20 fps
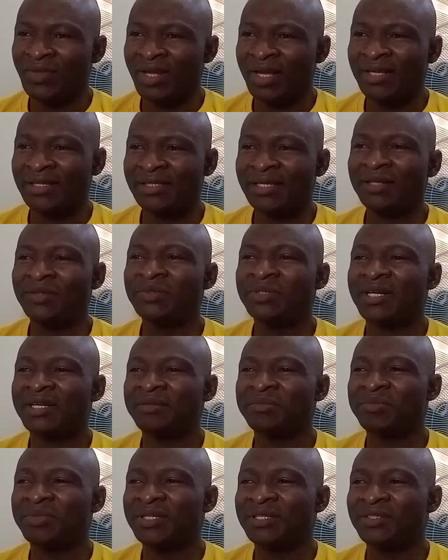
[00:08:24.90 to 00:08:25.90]
A sound
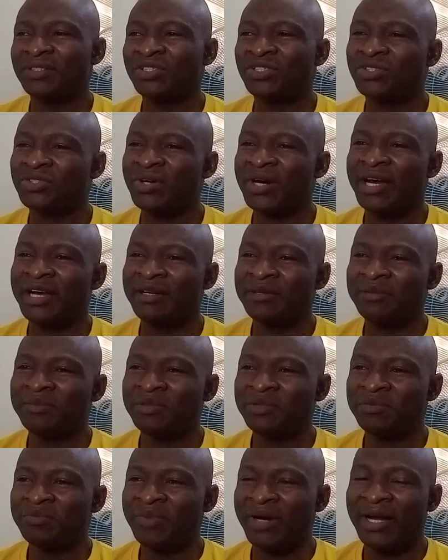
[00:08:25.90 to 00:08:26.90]
can be
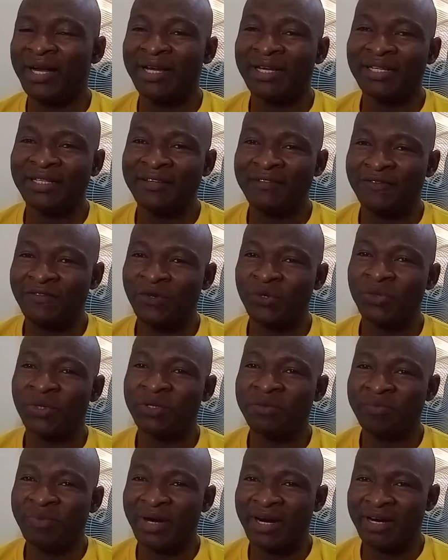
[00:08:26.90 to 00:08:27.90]
described by the
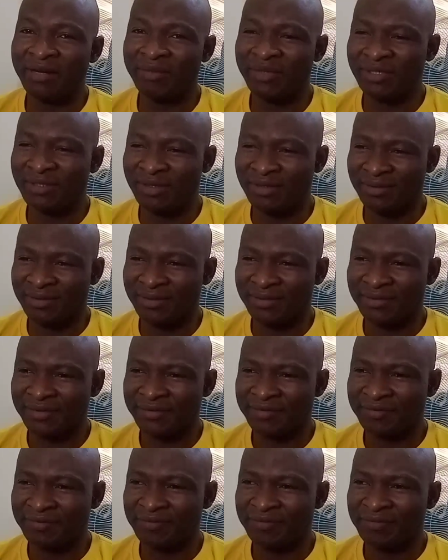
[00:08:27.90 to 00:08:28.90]
following parameters.
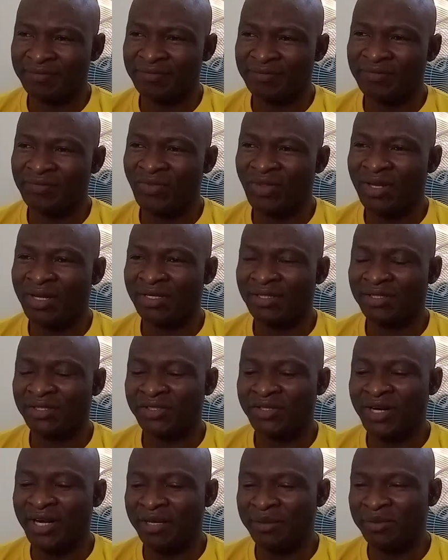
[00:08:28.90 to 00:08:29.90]
You can
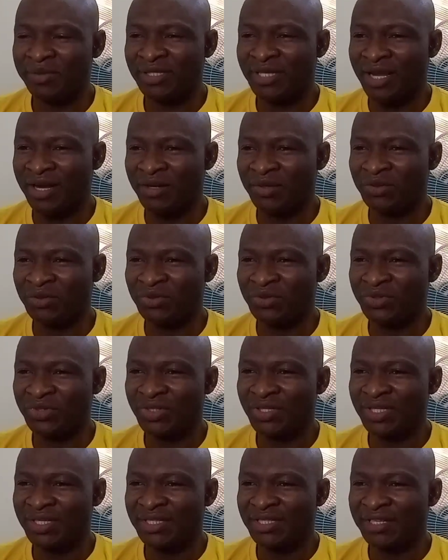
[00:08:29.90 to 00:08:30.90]
describe sound
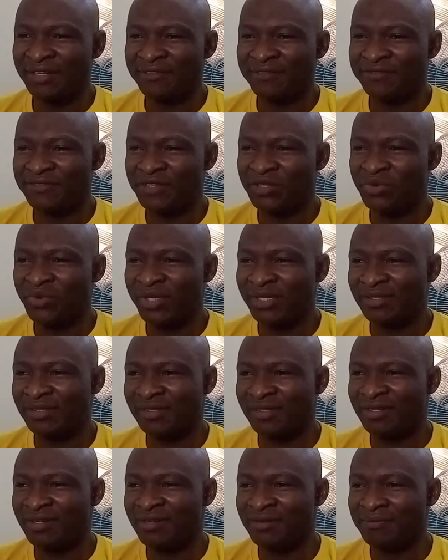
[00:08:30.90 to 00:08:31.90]
in
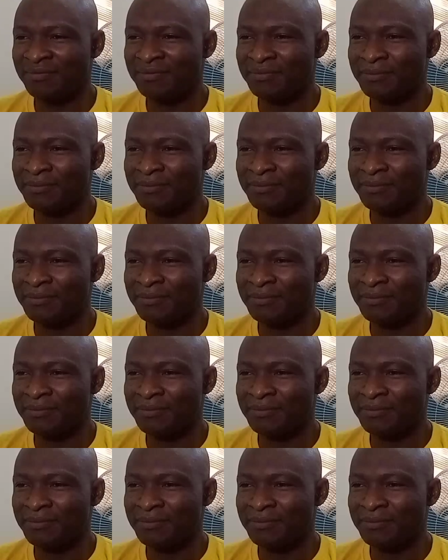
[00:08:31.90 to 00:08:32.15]
frequency.